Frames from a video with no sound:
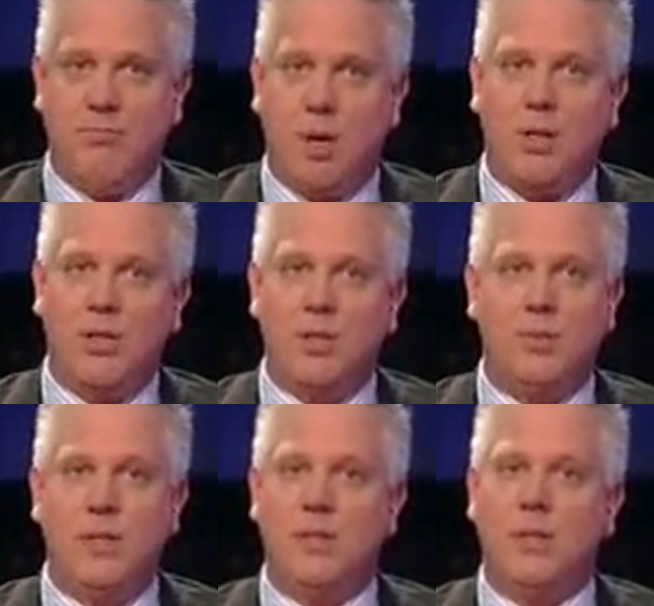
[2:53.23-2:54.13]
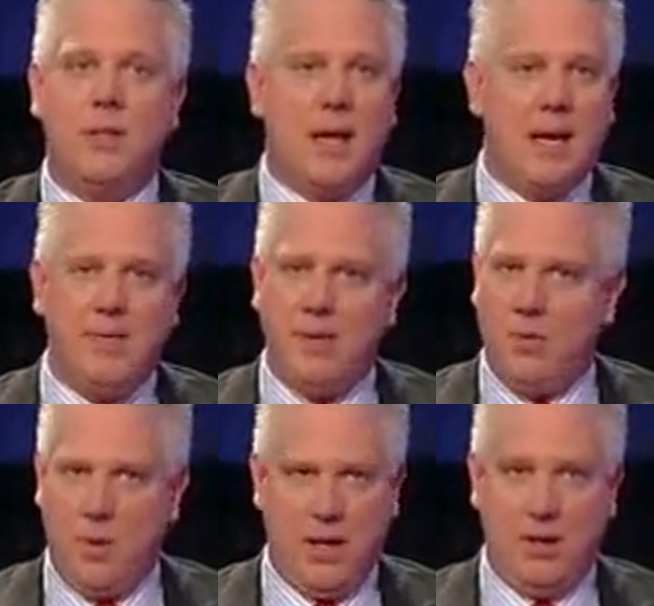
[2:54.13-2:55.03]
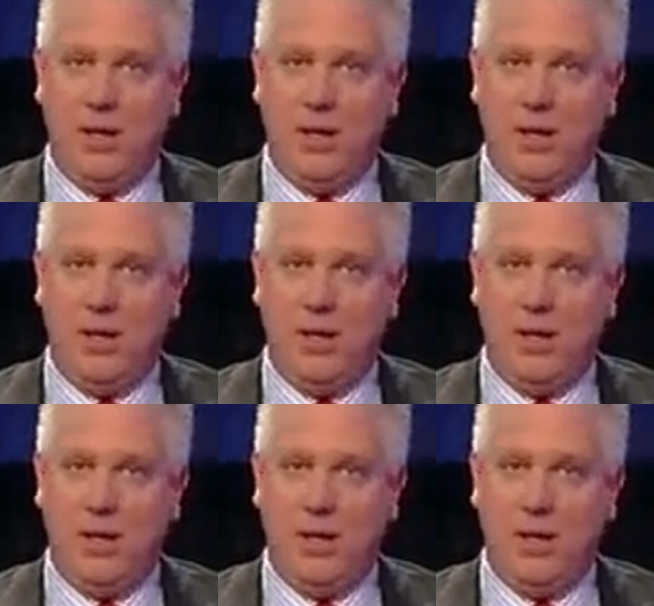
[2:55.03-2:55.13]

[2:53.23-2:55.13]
Marxism is alive and well.